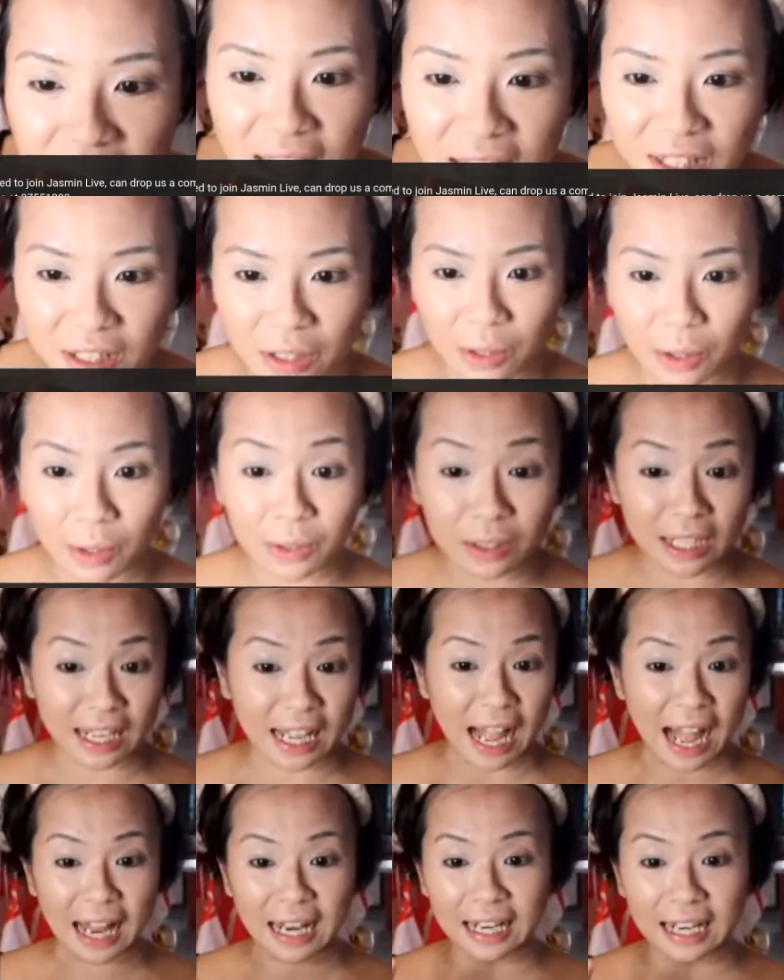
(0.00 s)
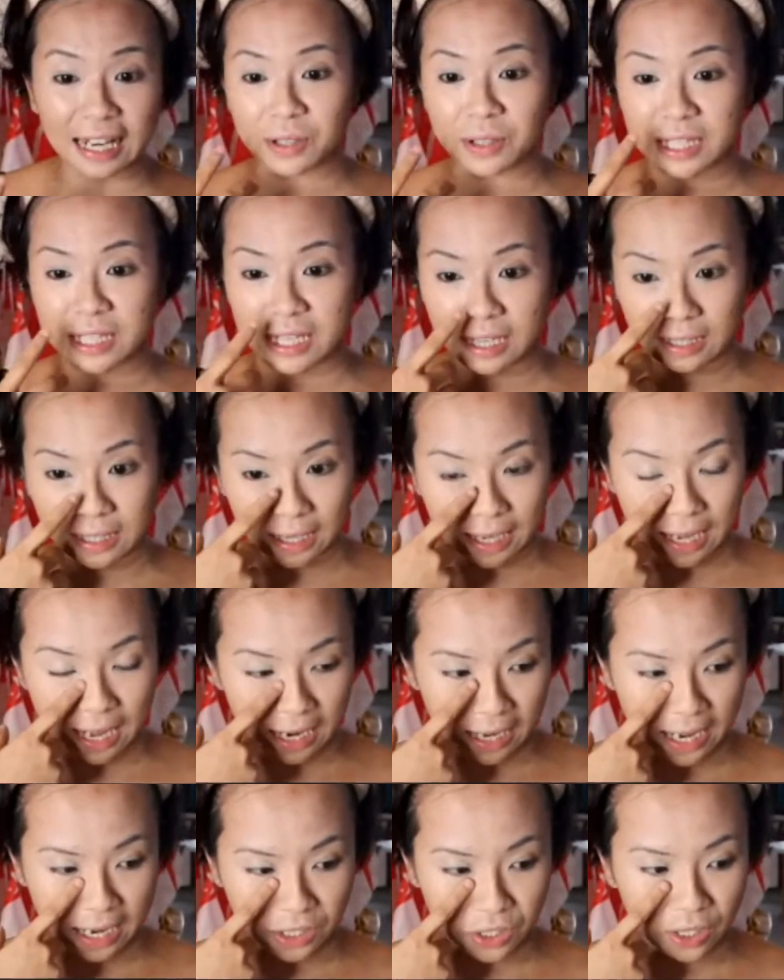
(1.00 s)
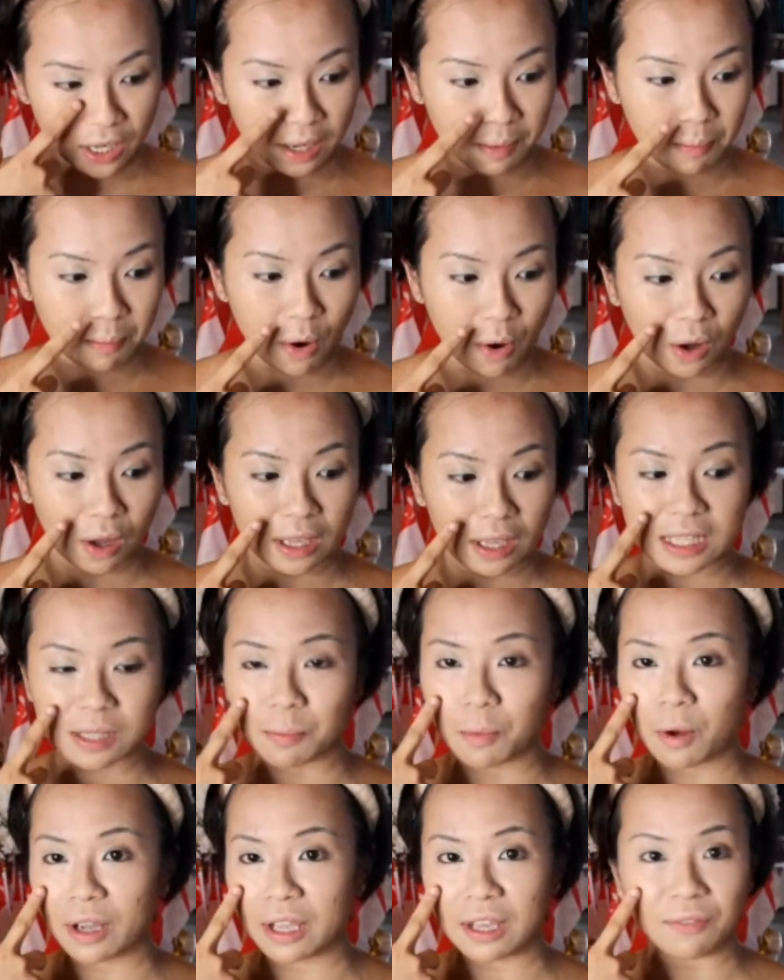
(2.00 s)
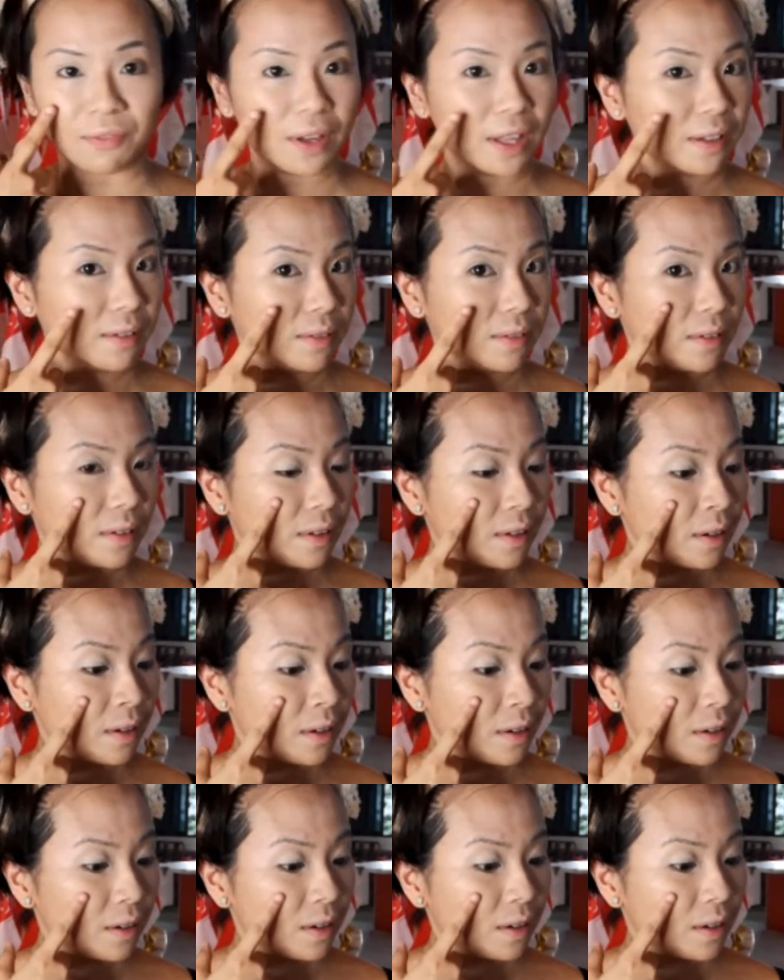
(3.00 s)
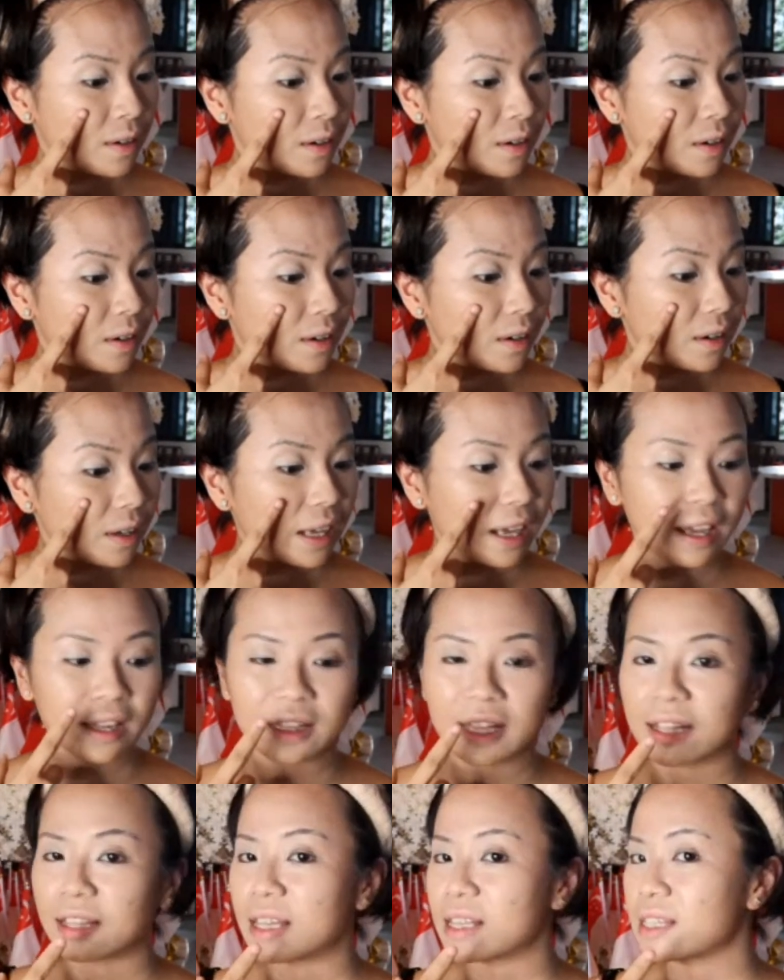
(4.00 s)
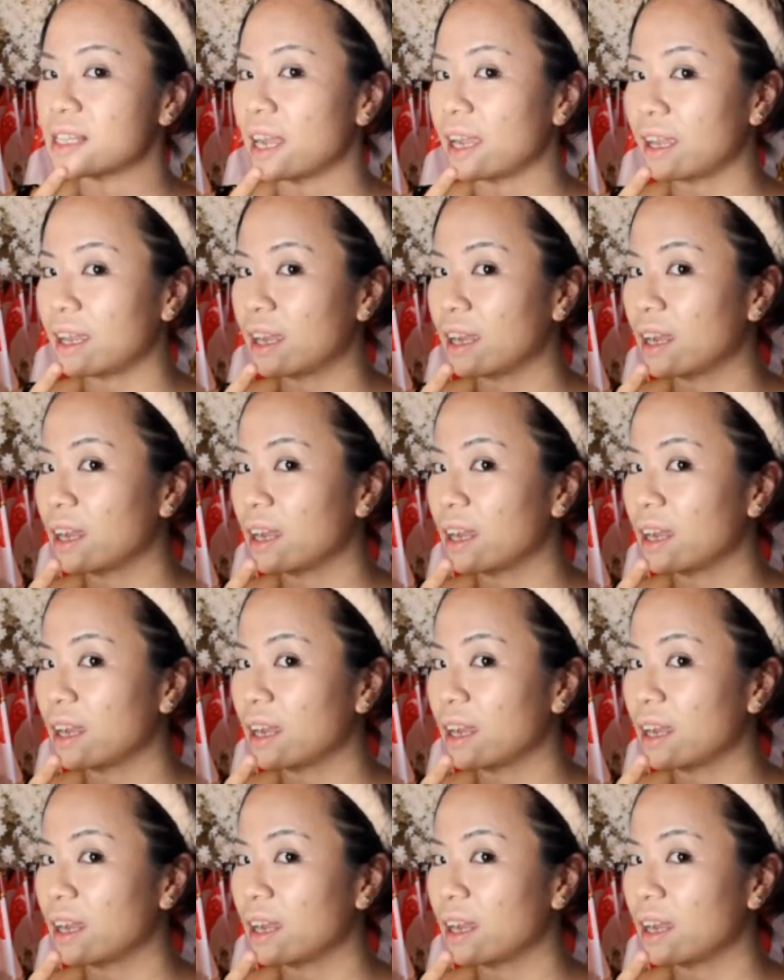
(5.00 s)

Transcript: that, you know, the color, you see, the color actually is more even, okay, than the side.